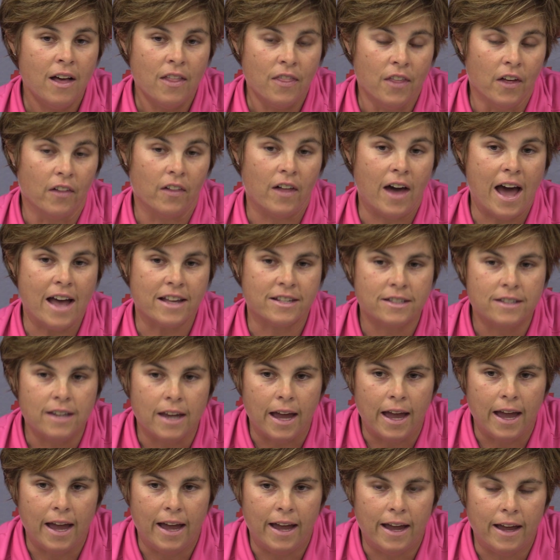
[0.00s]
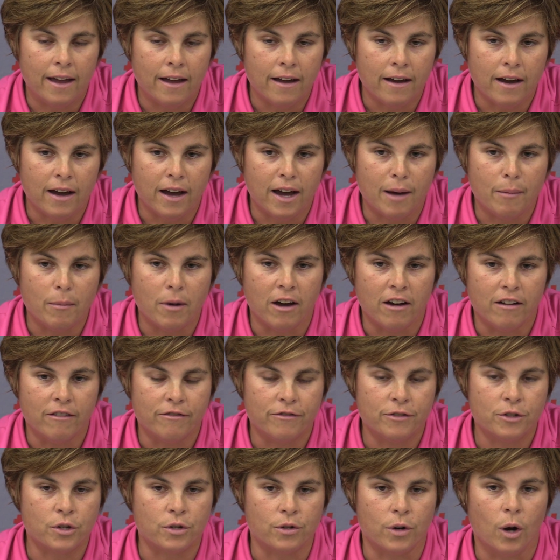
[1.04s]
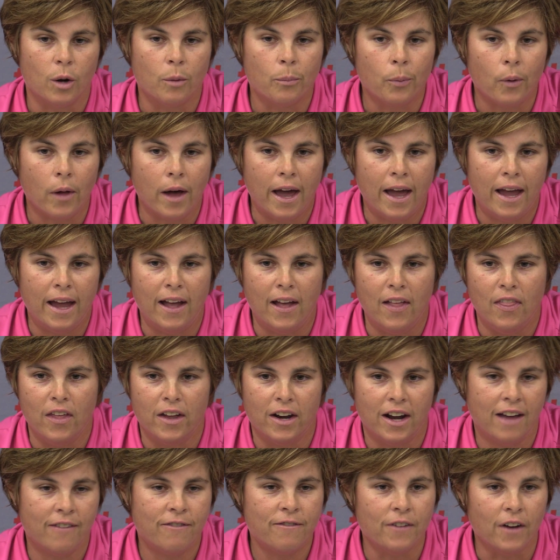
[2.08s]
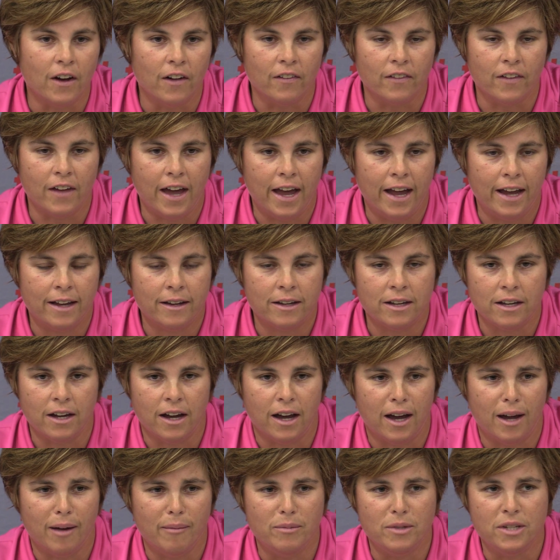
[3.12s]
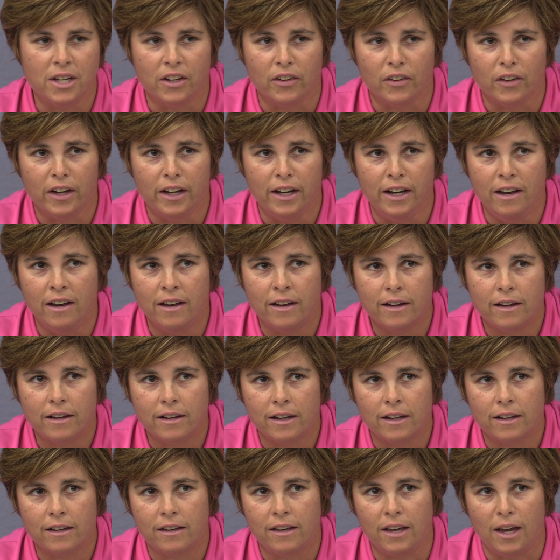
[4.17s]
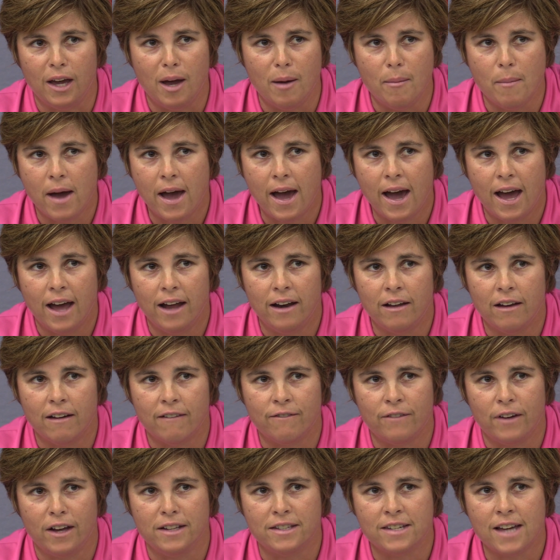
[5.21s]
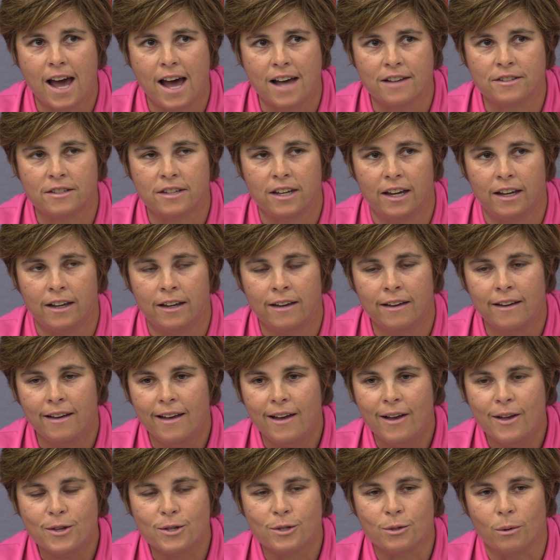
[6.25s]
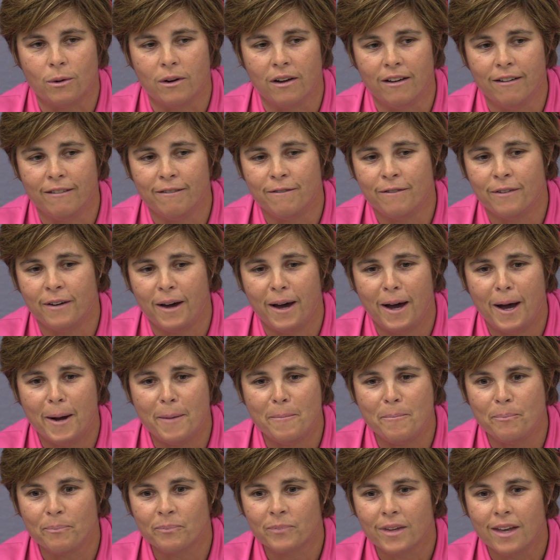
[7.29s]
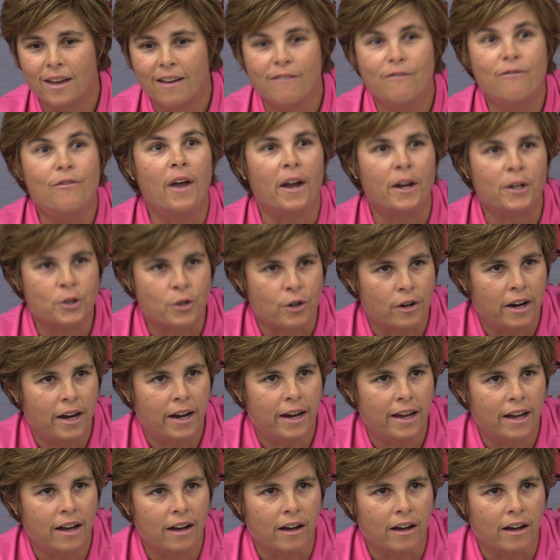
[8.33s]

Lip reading: the last day of stroke play. And then I felt like Dylan Kim had a fantastic sort of victory